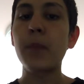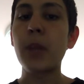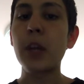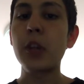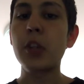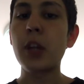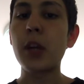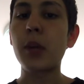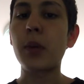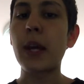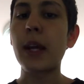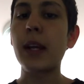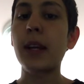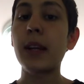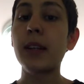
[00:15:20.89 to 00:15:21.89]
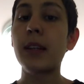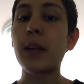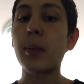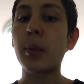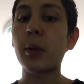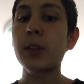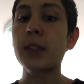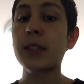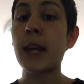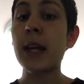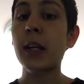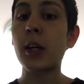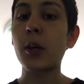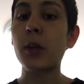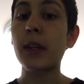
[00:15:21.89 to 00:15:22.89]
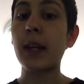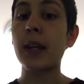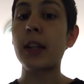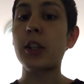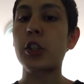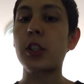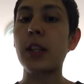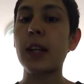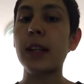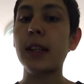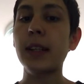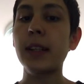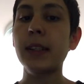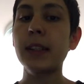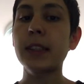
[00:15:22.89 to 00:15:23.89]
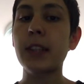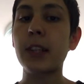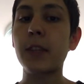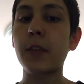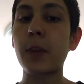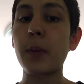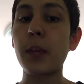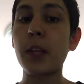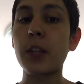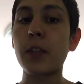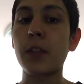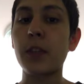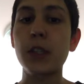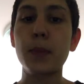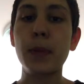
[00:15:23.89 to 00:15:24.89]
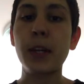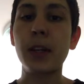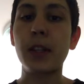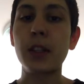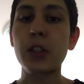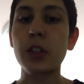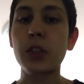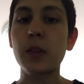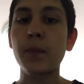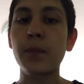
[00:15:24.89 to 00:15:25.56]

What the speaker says: generating a diploid zygote that is genetically distinct from each of its parents.